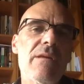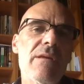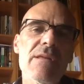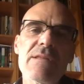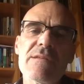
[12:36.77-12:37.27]

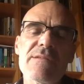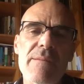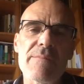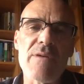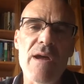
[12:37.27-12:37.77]
in
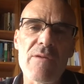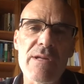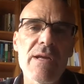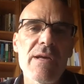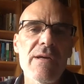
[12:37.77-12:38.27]
contemporary
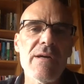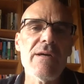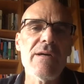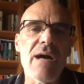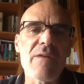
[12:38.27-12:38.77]

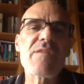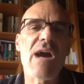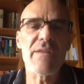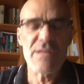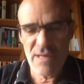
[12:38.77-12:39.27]

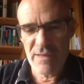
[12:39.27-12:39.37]
Afghanistan,